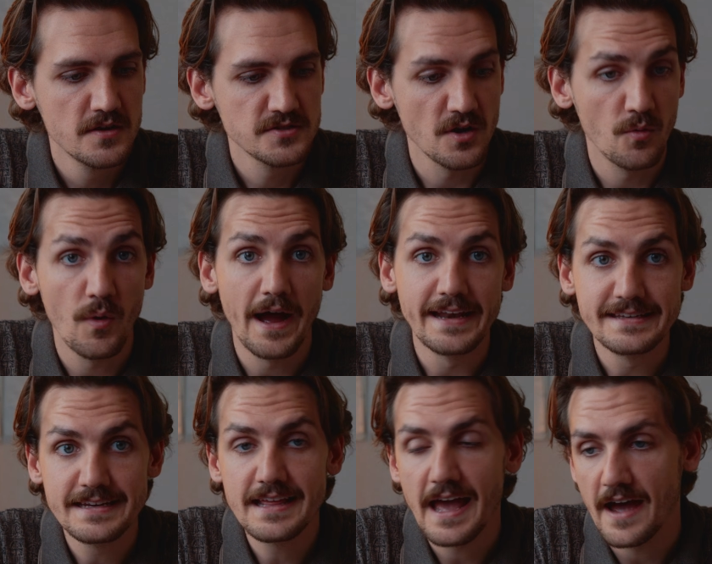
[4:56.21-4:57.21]
So I
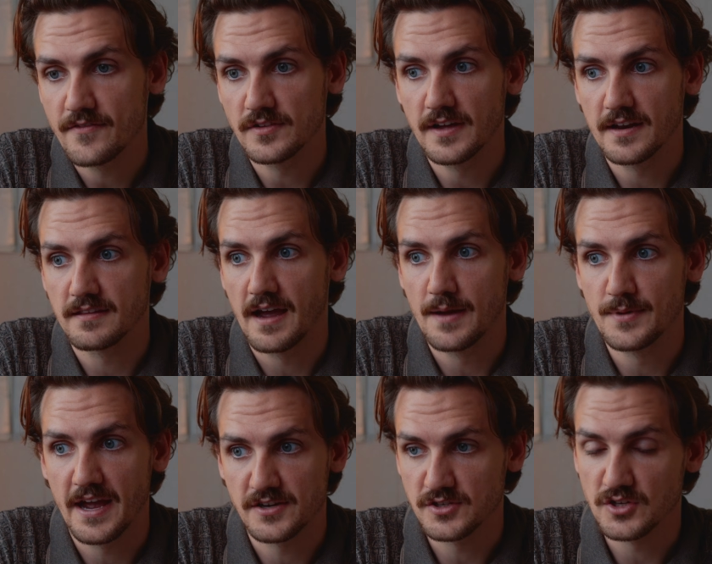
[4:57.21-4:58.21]
didn't have a lot of time
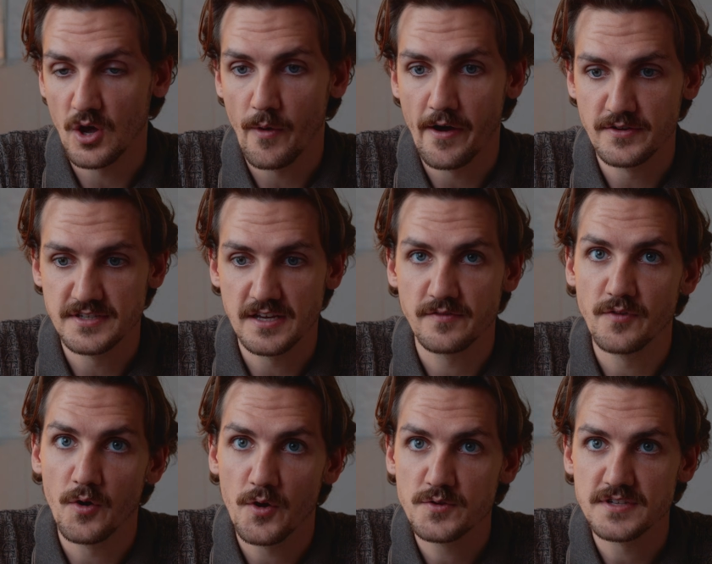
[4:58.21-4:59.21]
to actually go out and take
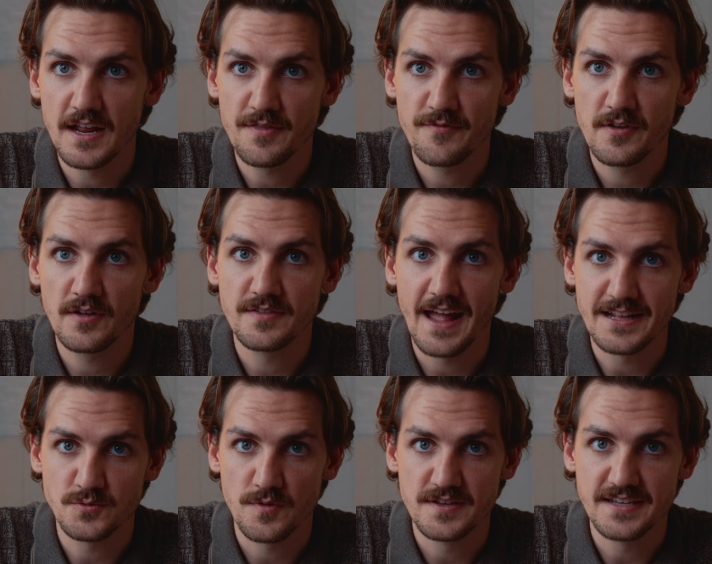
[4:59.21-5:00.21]
photos. And I feel like
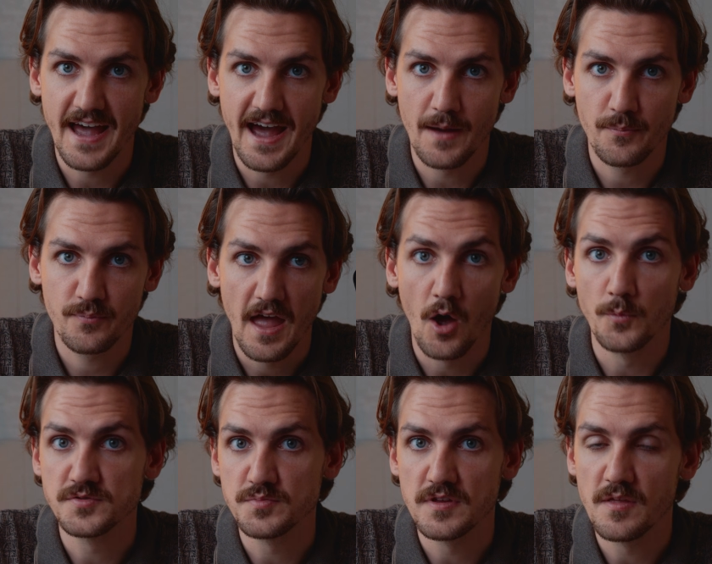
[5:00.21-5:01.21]
that's where this app
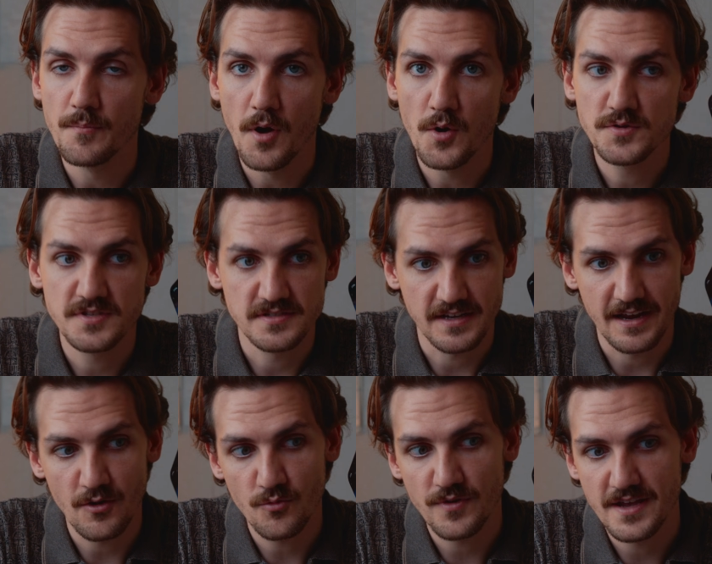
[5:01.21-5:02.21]
helps me the most, is like, I
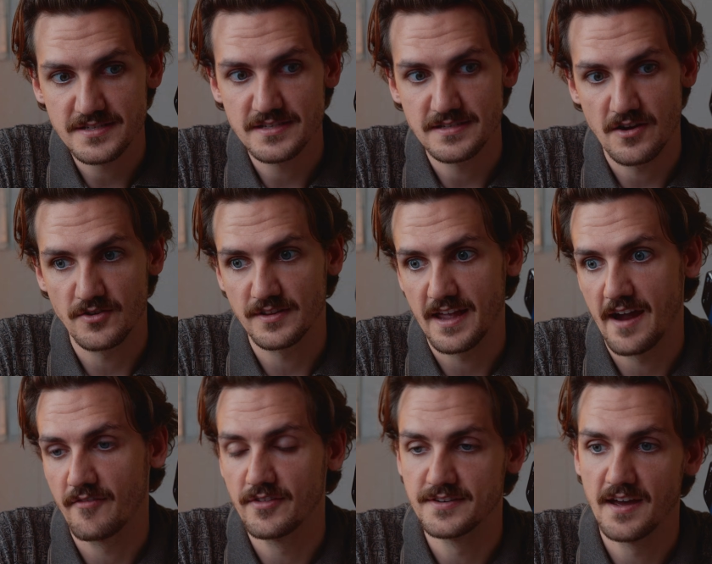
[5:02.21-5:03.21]
don't necessarily
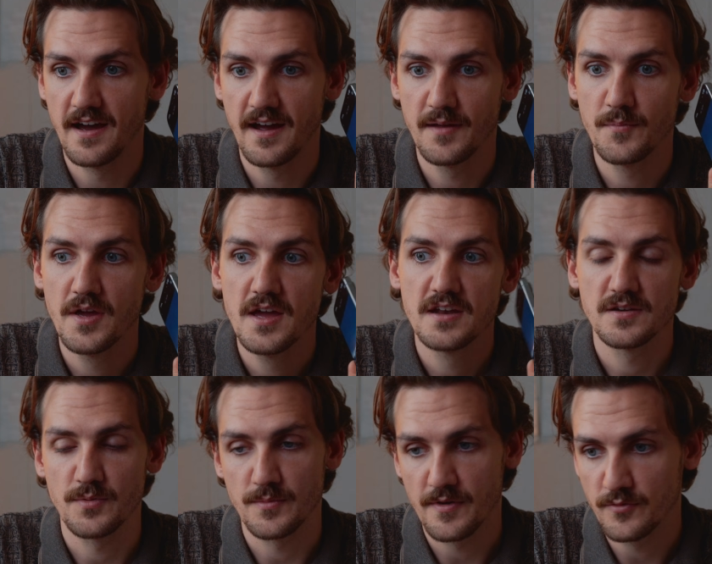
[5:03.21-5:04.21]
have the time
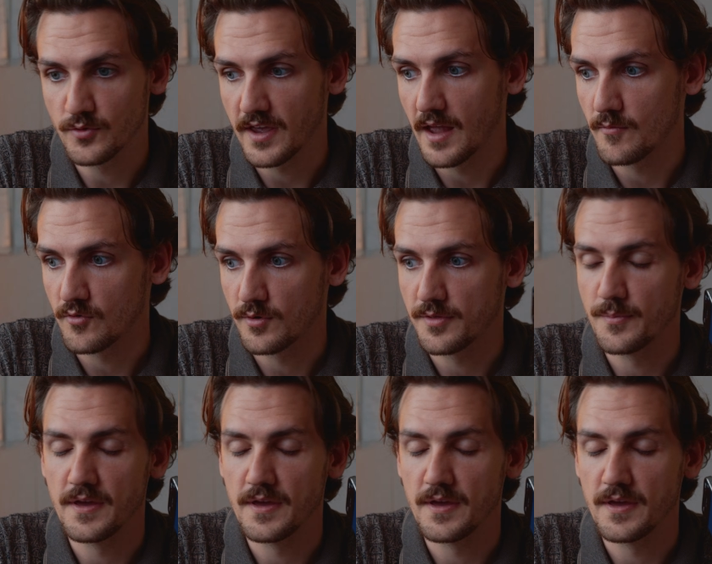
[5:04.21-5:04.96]
to bring my full camera with